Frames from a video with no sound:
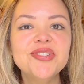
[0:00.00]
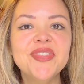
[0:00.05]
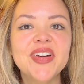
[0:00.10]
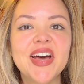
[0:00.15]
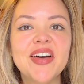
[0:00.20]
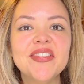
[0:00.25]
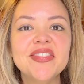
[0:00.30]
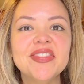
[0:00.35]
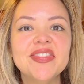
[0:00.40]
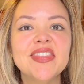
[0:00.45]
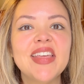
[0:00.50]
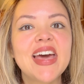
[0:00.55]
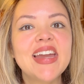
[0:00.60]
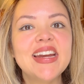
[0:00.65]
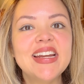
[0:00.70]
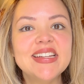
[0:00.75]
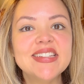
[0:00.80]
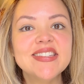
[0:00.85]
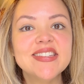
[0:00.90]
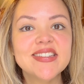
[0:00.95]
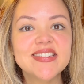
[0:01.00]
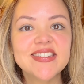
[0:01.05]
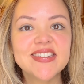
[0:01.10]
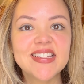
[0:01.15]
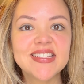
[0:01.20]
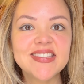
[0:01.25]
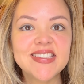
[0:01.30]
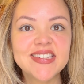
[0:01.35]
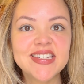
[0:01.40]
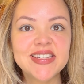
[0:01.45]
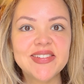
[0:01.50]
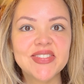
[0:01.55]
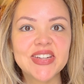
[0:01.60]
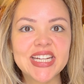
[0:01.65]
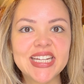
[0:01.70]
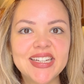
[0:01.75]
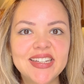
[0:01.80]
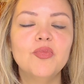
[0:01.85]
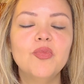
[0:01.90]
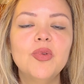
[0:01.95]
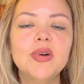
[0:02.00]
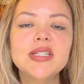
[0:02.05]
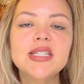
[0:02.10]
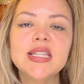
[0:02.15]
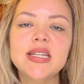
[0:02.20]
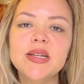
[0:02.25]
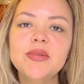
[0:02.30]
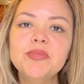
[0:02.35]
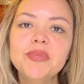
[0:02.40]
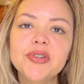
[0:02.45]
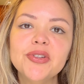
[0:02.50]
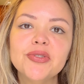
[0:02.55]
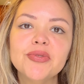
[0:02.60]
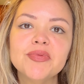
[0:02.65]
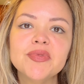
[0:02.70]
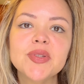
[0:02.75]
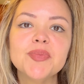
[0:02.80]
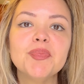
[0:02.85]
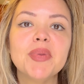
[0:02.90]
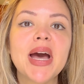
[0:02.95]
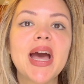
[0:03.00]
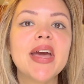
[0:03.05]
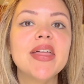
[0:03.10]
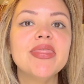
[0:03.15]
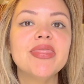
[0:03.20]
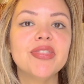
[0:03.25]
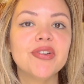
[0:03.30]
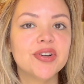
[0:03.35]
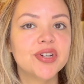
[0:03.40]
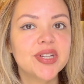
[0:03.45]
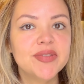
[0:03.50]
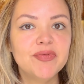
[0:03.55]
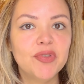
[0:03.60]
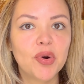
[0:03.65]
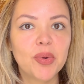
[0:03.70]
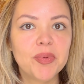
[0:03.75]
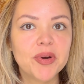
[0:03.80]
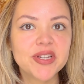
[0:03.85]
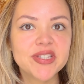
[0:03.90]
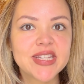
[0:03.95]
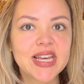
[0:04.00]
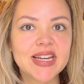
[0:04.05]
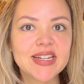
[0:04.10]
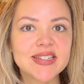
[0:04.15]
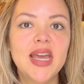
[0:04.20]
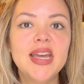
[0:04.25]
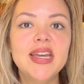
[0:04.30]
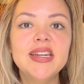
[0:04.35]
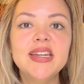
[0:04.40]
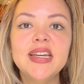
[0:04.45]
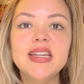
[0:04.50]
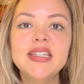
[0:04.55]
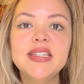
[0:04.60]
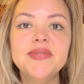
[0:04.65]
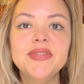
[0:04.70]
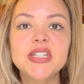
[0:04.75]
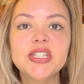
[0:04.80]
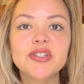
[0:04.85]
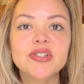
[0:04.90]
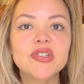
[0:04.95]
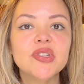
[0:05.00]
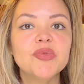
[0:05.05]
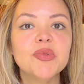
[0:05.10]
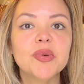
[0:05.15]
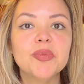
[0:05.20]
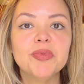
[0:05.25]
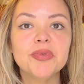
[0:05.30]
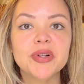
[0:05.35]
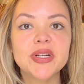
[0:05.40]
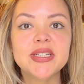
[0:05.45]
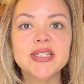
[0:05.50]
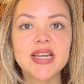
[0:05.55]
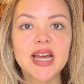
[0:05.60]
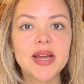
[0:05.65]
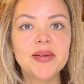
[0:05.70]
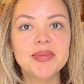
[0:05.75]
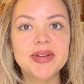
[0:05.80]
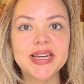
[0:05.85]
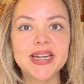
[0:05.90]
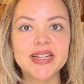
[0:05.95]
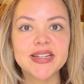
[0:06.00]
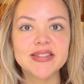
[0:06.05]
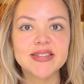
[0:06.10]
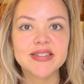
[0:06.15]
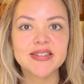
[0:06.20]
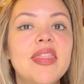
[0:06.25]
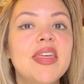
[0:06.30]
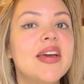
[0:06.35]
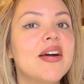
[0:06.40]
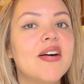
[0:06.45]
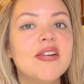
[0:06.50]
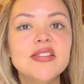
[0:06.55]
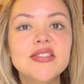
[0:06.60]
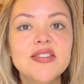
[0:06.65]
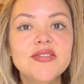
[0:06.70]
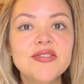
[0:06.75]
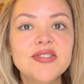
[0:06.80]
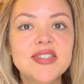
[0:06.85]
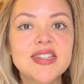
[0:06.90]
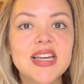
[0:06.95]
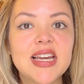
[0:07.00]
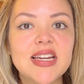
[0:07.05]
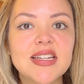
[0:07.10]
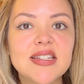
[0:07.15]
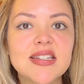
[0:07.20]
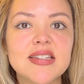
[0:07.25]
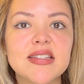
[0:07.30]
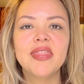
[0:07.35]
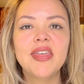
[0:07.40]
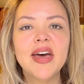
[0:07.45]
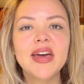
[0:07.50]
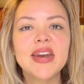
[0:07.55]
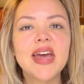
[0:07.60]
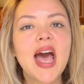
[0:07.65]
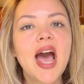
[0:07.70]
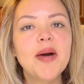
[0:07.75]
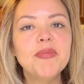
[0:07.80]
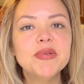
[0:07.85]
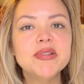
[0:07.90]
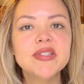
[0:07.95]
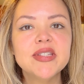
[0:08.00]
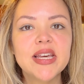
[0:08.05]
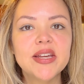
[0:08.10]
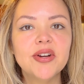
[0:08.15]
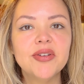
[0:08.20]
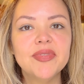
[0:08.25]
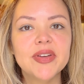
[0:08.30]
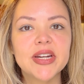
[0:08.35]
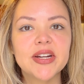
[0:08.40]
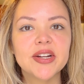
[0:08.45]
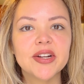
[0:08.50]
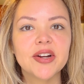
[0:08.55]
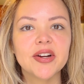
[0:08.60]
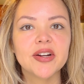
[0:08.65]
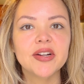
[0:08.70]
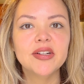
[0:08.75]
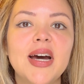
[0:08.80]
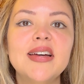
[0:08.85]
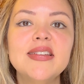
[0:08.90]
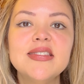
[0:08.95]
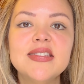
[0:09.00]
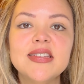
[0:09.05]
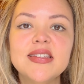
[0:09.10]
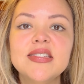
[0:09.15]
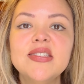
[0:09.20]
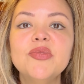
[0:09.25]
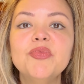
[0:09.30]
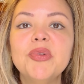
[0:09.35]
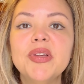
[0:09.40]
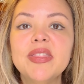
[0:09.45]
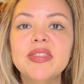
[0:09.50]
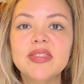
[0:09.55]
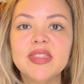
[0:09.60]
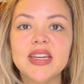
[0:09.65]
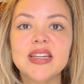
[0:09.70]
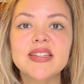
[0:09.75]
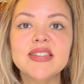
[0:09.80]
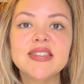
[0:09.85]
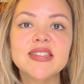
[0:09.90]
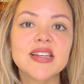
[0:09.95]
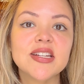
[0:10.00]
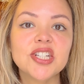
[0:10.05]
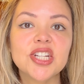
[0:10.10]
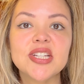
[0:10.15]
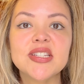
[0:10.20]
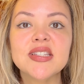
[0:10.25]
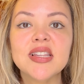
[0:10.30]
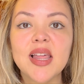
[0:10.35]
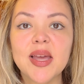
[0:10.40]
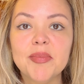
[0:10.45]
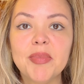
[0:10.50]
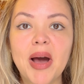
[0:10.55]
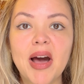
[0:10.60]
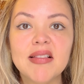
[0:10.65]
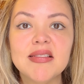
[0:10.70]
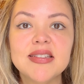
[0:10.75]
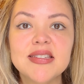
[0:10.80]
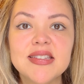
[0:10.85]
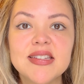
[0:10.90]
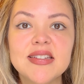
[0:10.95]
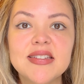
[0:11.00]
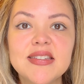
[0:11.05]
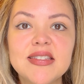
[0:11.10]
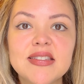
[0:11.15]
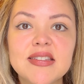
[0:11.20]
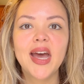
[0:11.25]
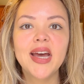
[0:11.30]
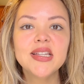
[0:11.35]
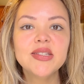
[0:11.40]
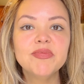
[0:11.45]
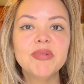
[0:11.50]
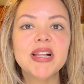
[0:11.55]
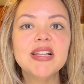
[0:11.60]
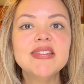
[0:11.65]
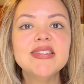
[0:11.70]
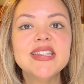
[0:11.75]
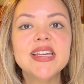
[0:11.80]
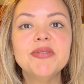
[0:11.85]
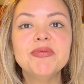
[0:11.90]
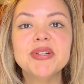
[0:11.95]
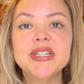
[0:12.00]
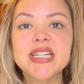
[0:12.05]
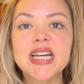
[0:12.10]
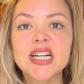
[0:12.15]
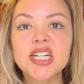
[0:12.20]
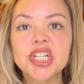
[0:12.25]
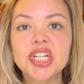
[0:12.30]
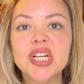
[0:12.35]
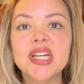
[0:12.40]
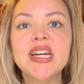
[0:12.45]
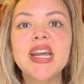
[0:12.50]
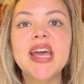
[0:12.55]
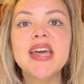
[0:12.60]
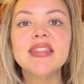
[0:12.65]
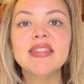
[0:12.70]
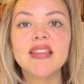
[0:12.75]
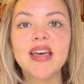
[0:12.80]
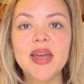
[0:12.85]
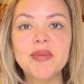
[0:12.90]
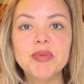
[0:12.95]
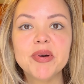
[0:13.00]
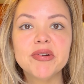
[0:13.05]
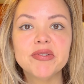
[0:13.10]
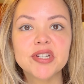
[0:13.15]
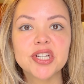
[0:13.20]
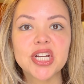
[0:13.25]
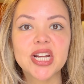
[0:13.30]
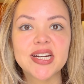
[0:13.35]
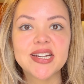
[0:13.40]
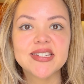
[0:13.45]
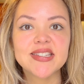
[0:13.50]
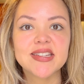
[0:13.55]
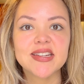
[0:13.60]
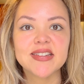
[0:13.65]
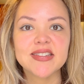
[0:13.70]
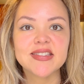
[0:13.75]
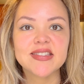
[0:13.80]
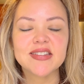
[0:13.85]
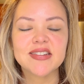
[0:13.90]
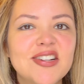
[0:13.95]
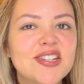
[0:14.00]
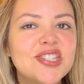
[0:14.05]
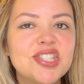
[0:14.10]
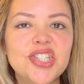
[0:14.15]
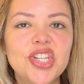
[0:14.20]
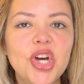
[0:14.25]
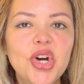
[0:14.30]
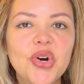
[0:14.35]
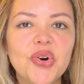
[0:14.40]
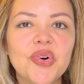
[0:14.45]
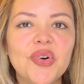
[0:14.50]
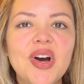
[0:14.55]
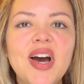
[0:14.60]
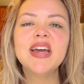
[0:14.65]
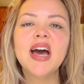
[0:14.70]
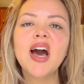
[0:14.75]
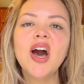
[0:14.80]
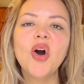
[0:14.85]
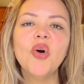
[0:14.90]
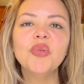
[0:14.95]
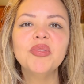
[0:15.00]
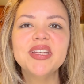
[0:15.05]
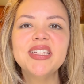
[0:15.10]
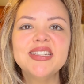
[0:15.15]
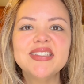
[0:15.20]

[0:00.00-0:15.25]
found that insulin sensitivity was improved by 34% in individuals with prediabetes. They also state that apple cider vinegar assists with things such as lipolysis, as well as a reduction in lipogenesis. So, not only